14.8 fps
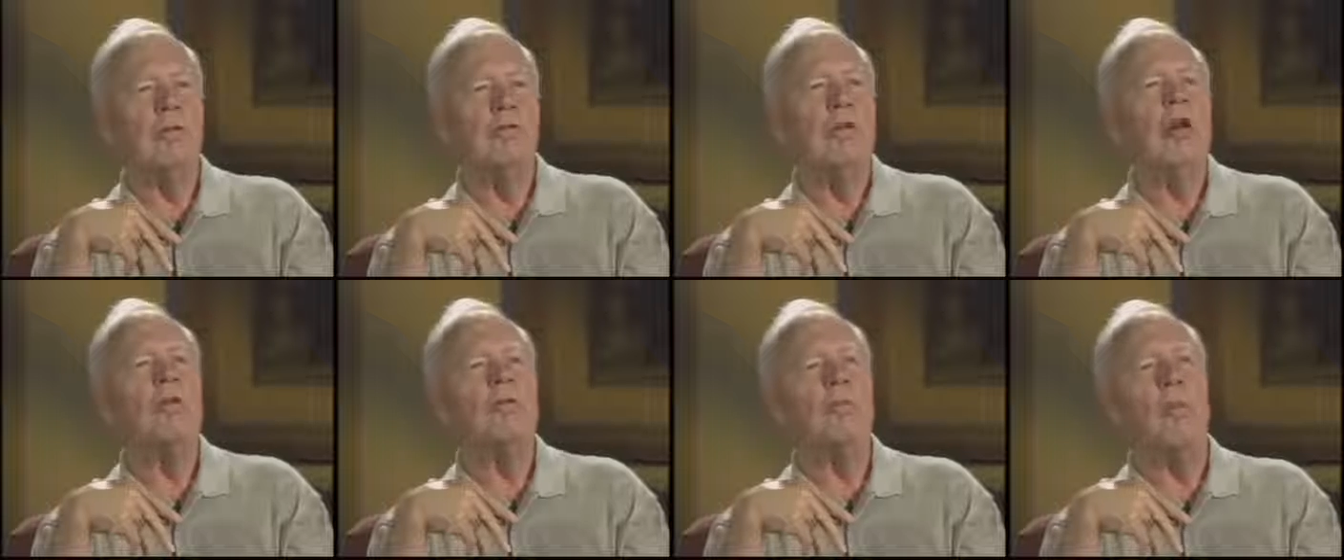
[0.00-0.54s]

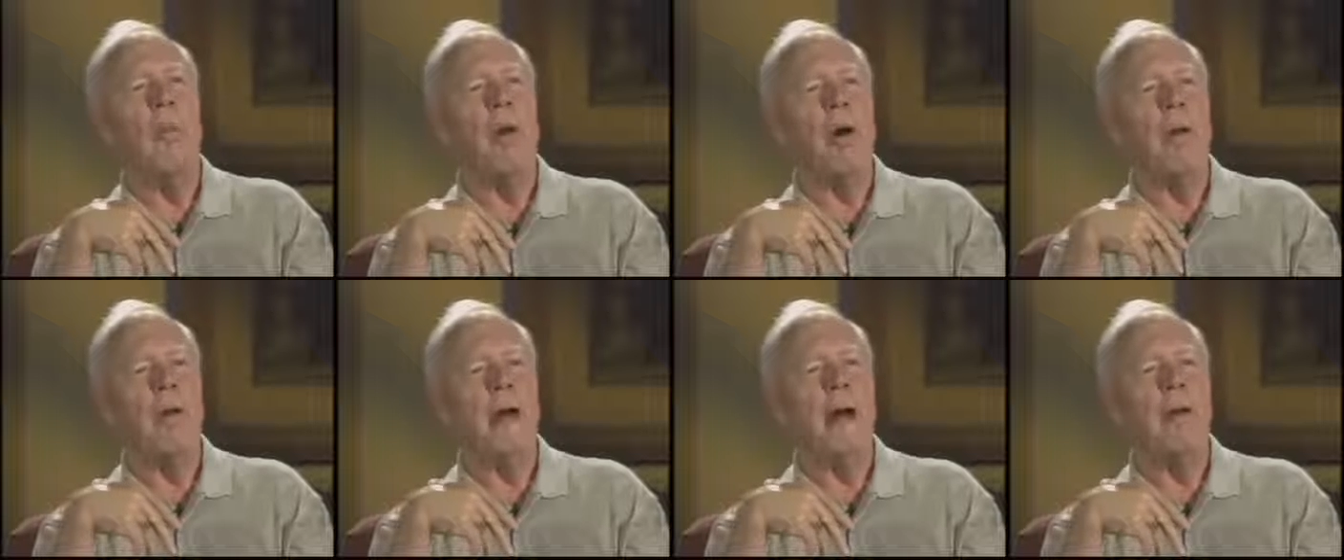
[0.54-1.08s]
just
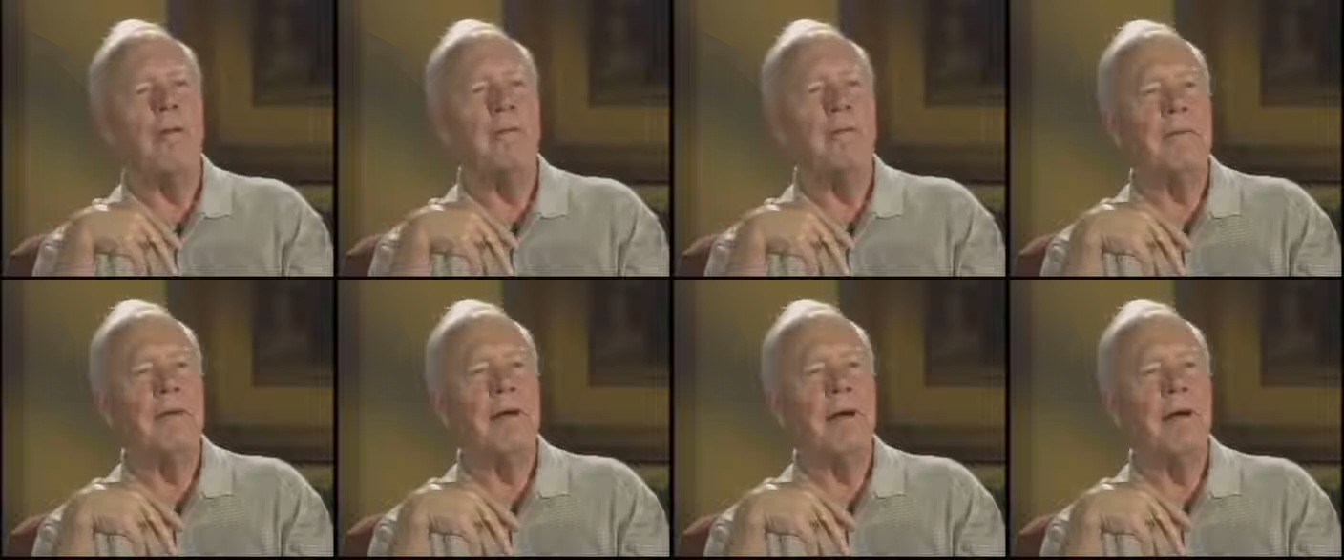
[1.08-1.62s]
bought out
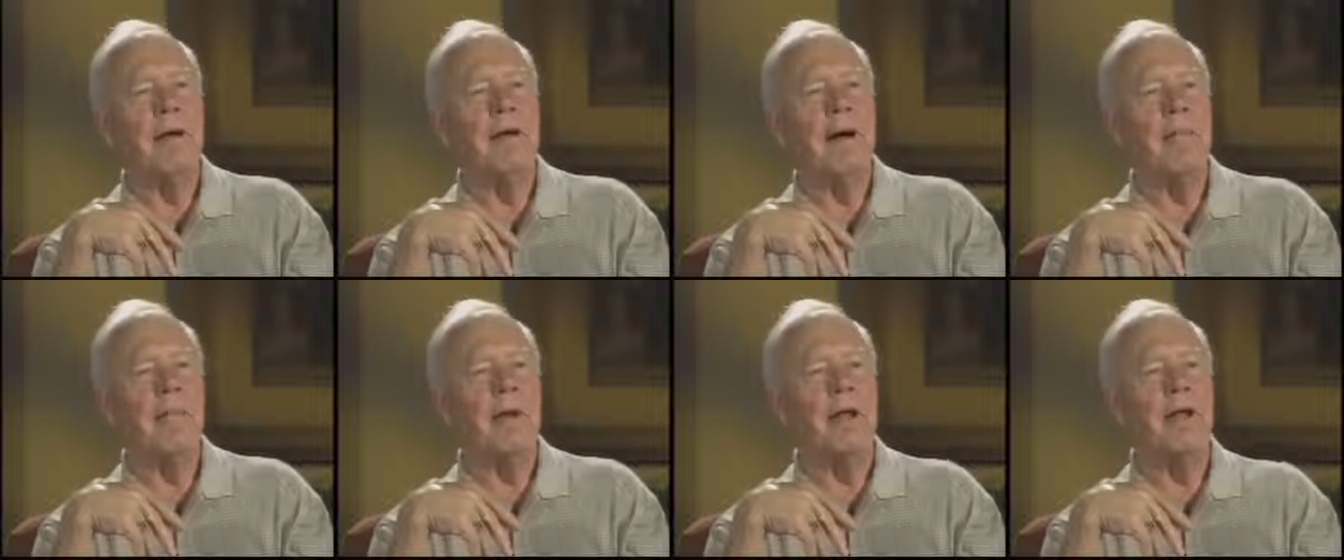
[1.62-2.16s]
a
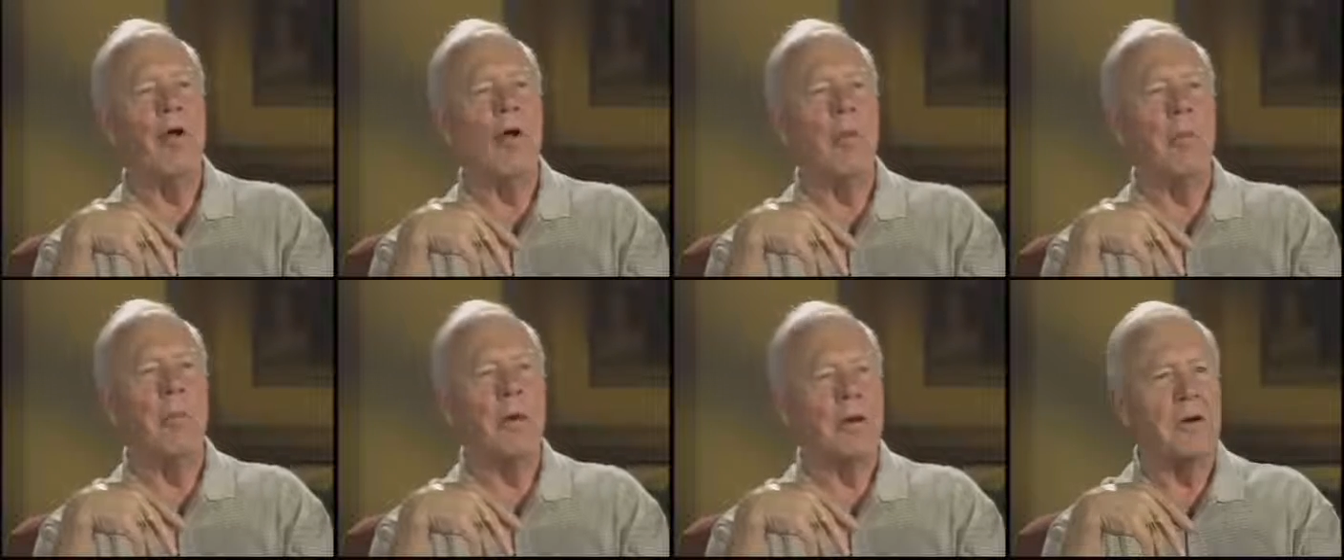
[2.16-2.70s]
company
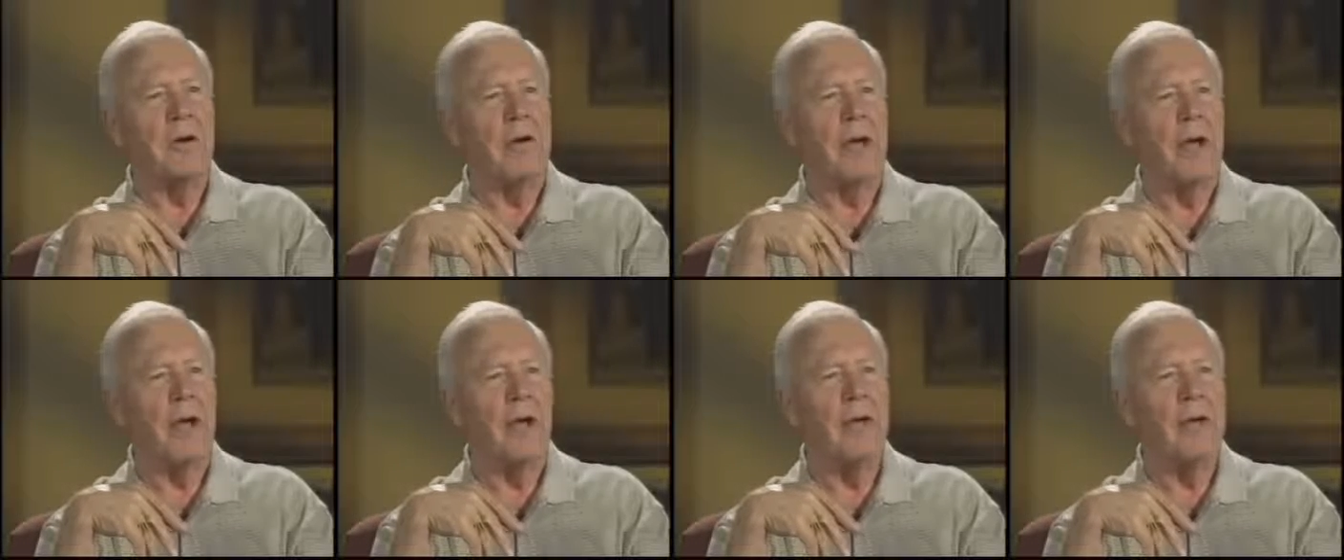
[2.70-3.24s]
called Burger
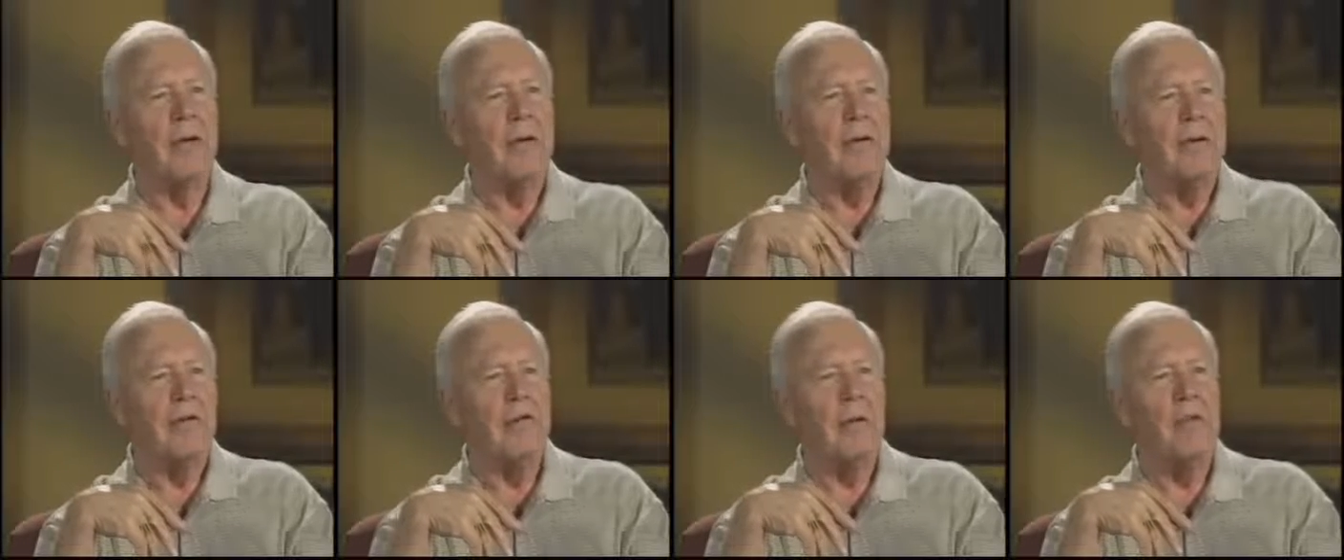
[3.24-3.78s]
King
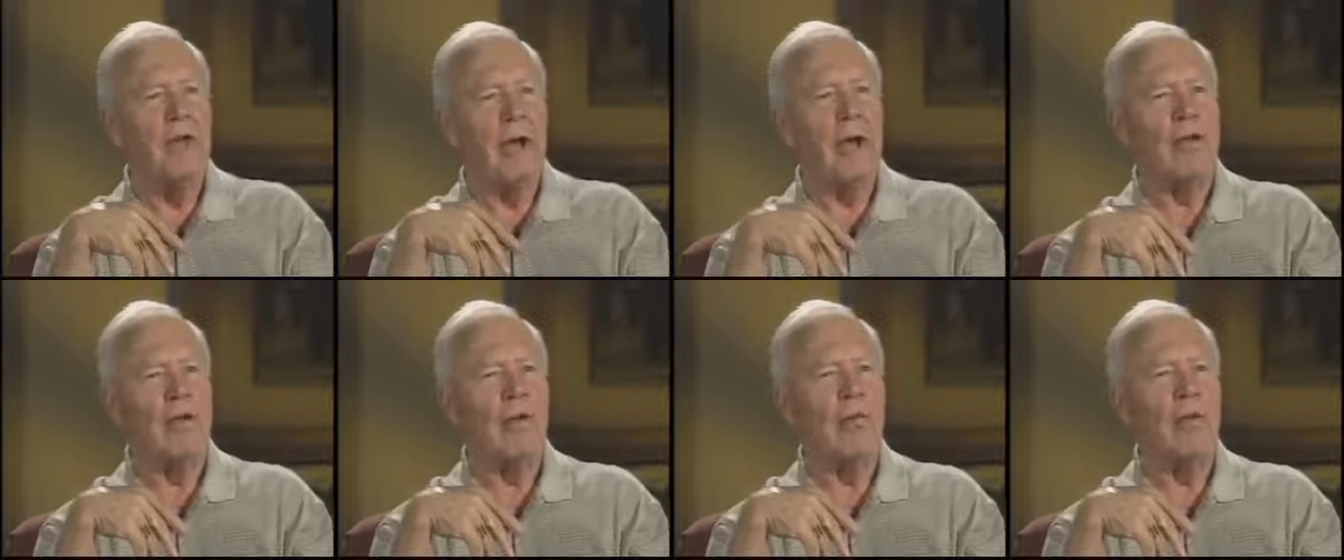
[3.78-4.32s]
from
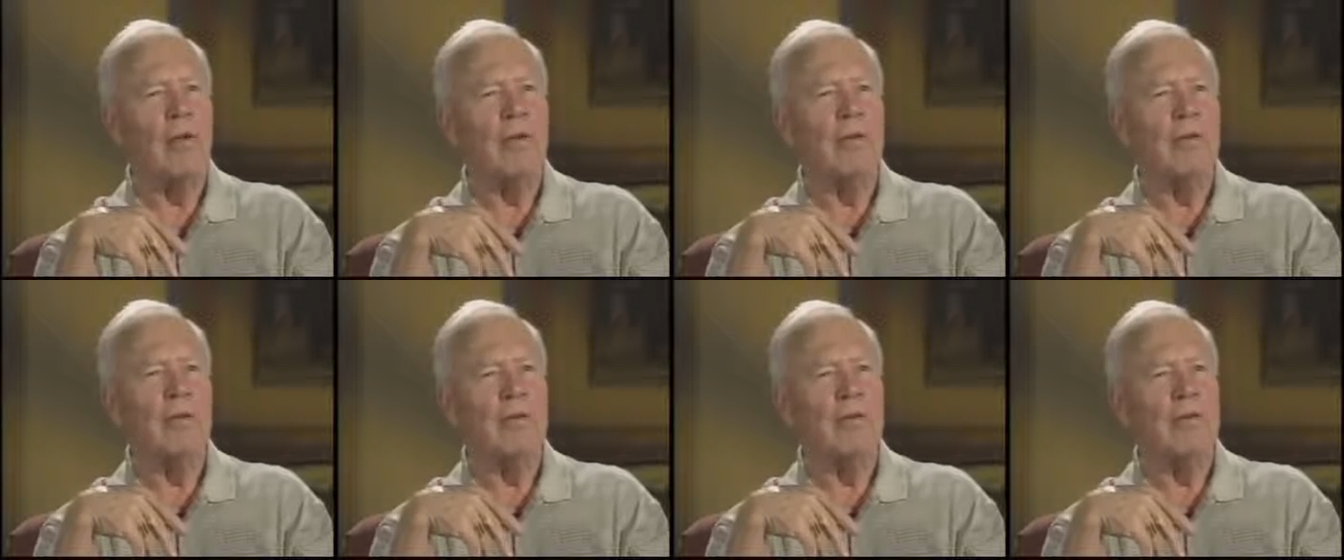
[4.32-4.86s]

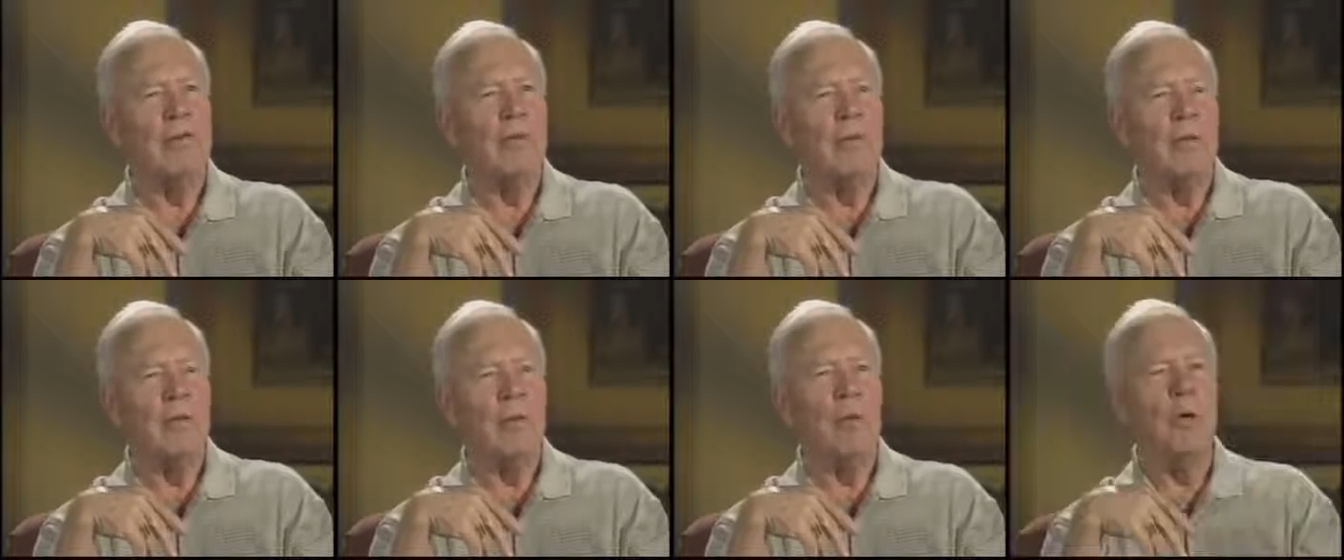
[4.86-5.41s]
Jacksonville,
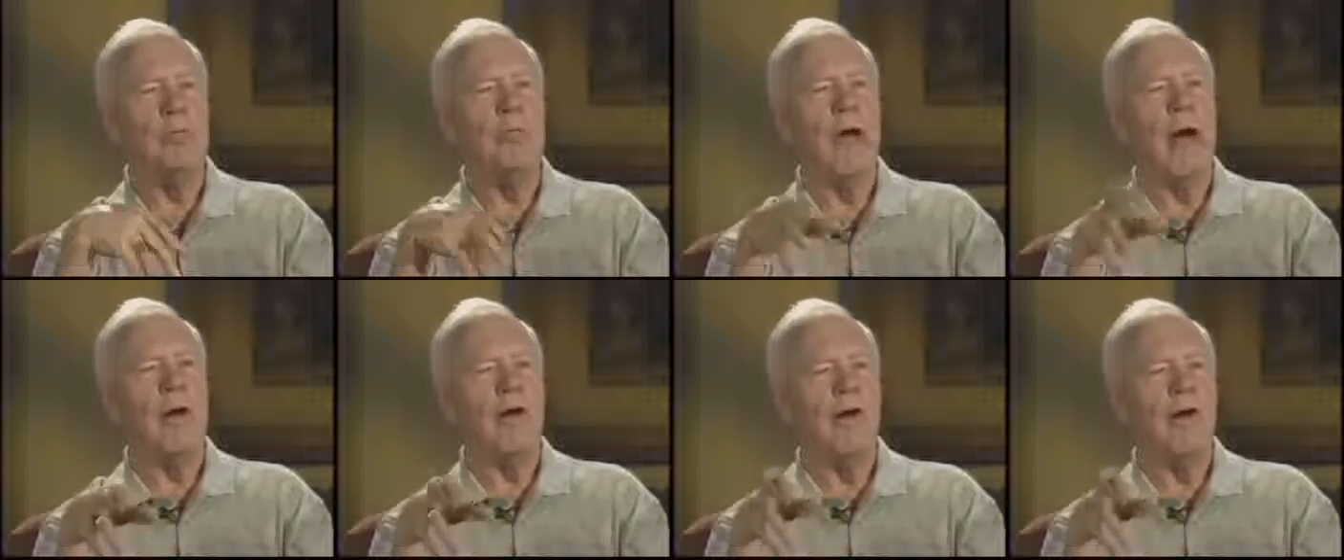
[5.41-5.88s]
moved down